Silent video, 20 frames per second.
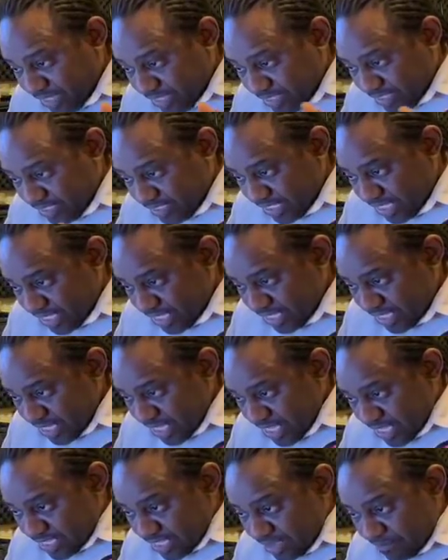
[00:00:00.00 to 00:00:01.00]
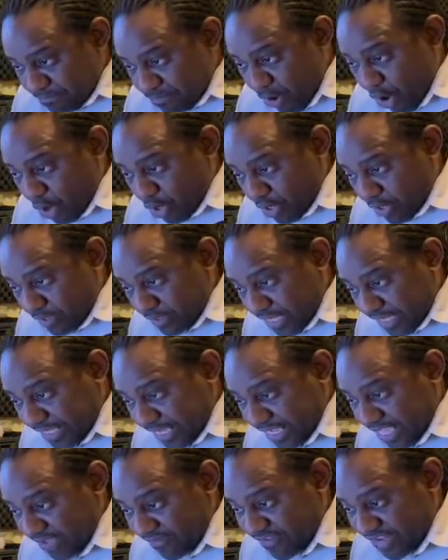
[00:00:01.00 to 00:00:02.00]
Seeing? The Bug, that
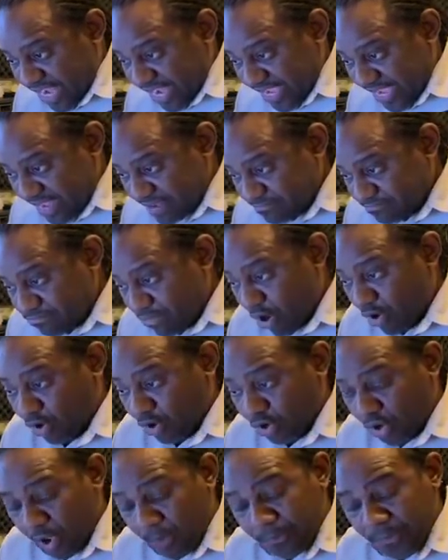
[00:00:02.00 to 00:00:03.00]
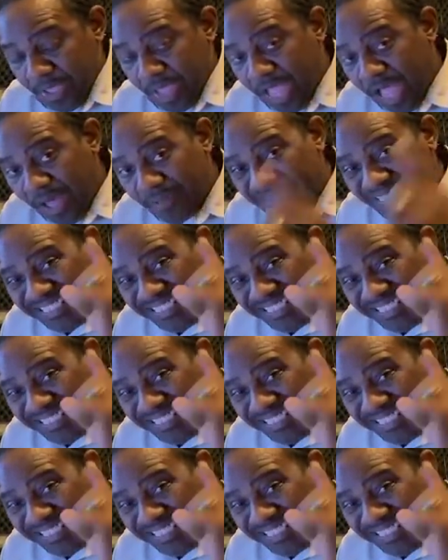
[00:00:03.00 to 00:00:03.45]
a Kevin again, Buckle Up. I'm